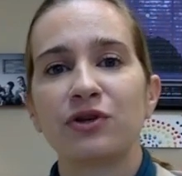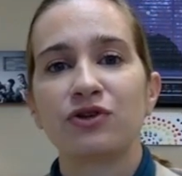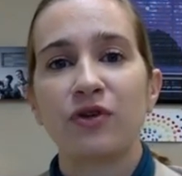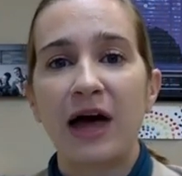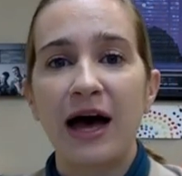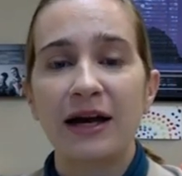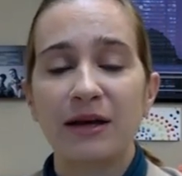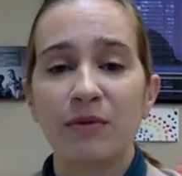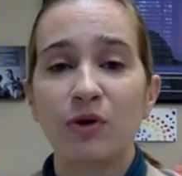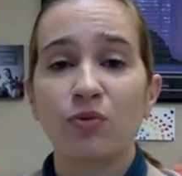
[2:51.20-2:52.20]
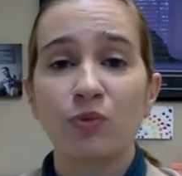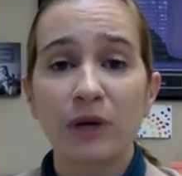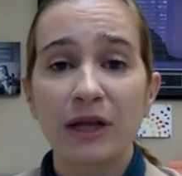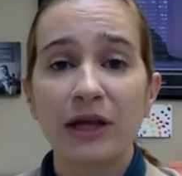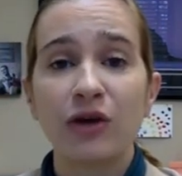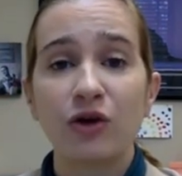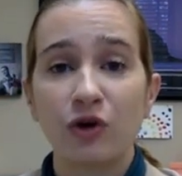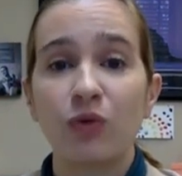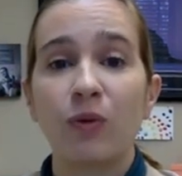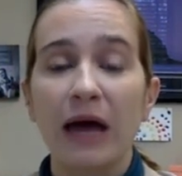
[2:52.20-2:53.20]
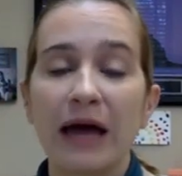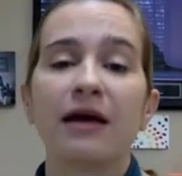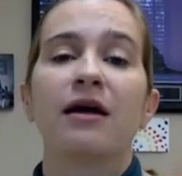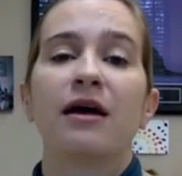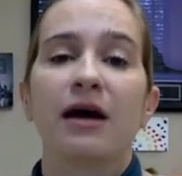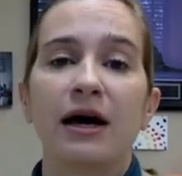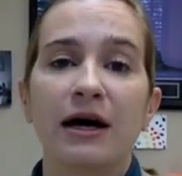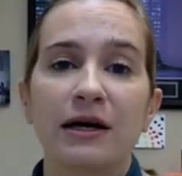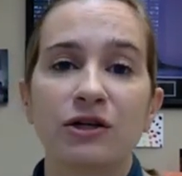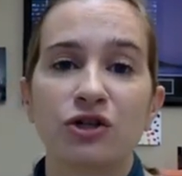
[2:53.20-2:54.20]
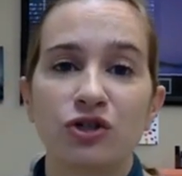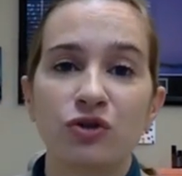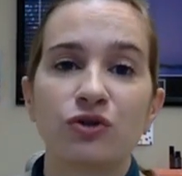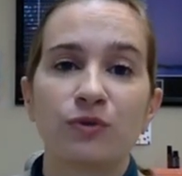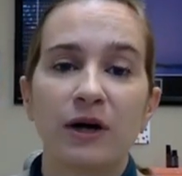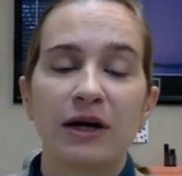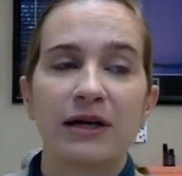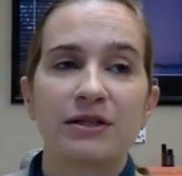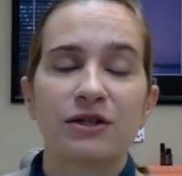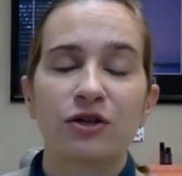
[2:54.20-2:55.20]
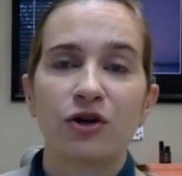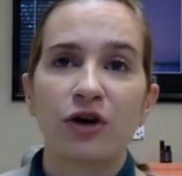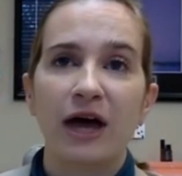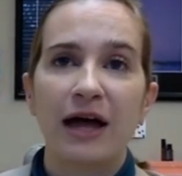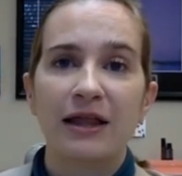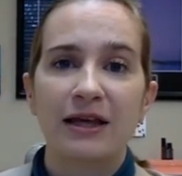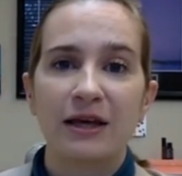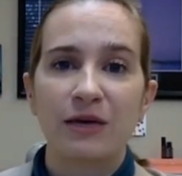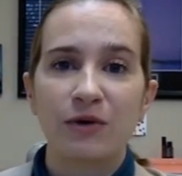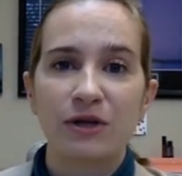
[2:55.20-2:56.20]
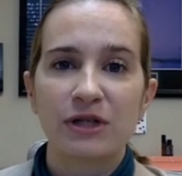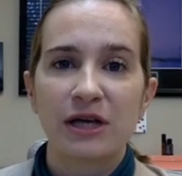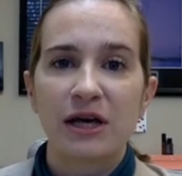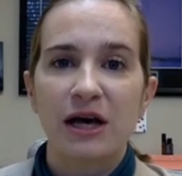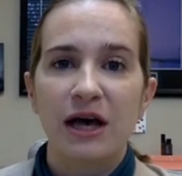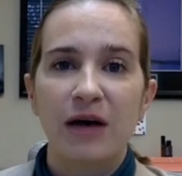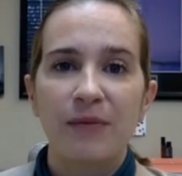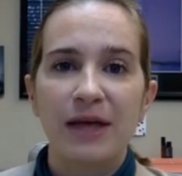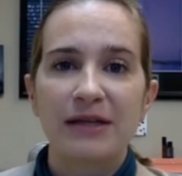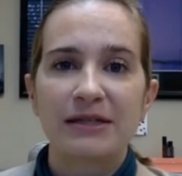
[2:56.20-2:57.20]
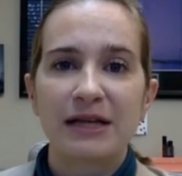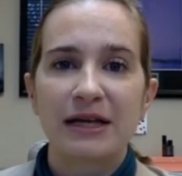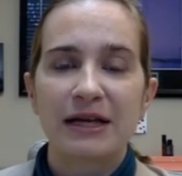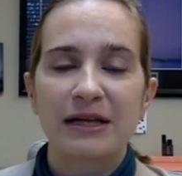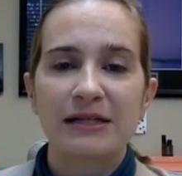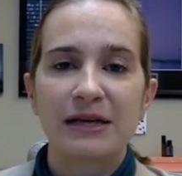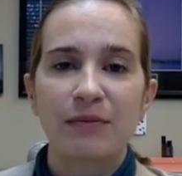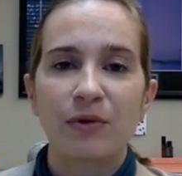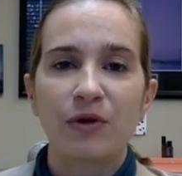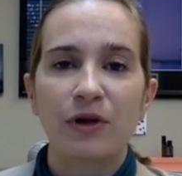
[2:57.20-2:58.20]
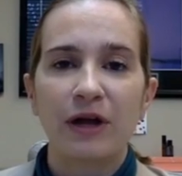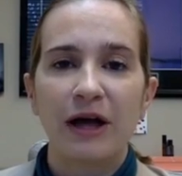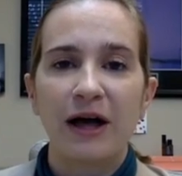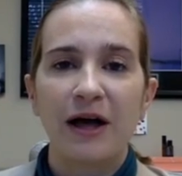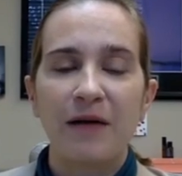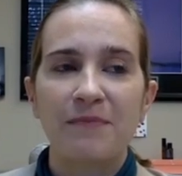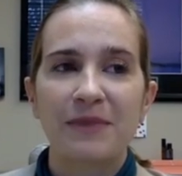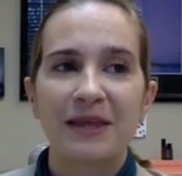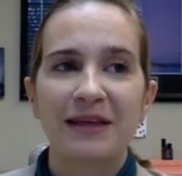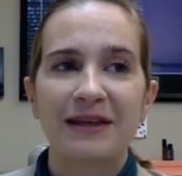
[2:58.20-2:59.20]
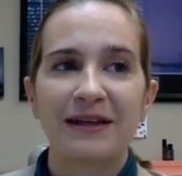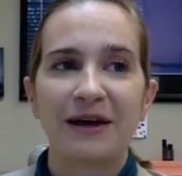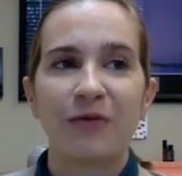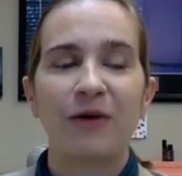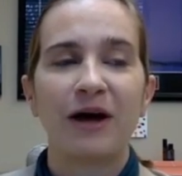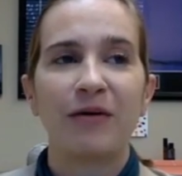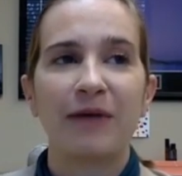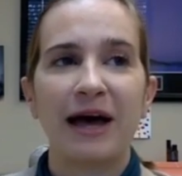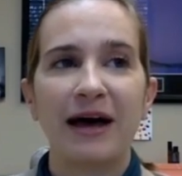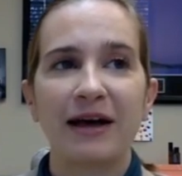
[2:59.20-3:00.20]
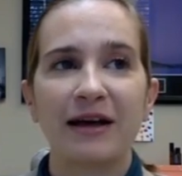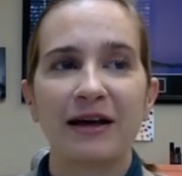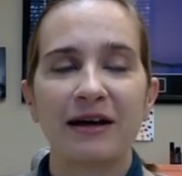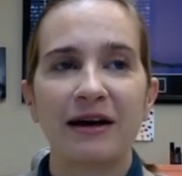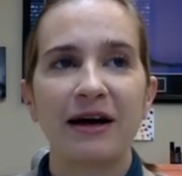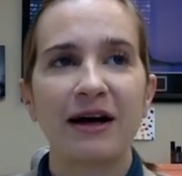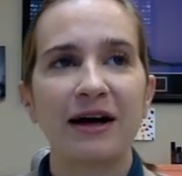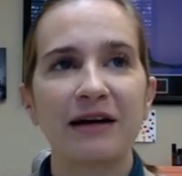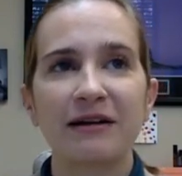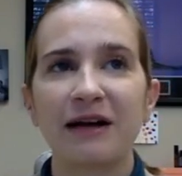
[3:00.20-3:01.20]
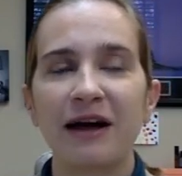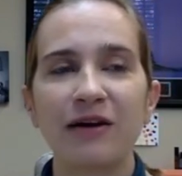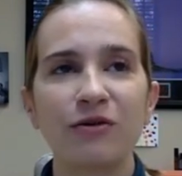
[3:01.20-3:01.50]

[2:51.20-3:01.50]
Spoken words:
So that can be a really good way to choose one, is to look at the keywords. As an example, a while back, I